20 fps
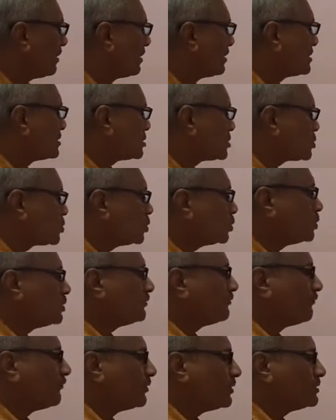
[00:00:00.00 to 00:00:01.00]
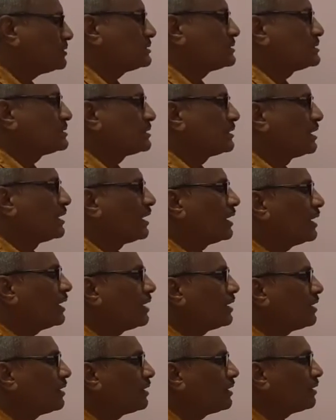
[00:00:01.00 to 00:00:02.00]
stood first
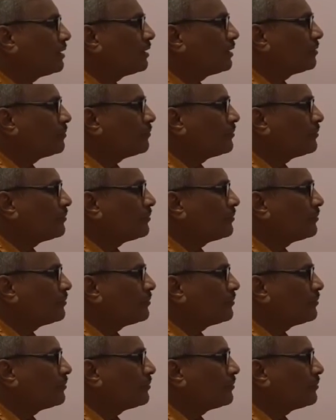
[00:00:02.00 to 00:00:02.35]
in the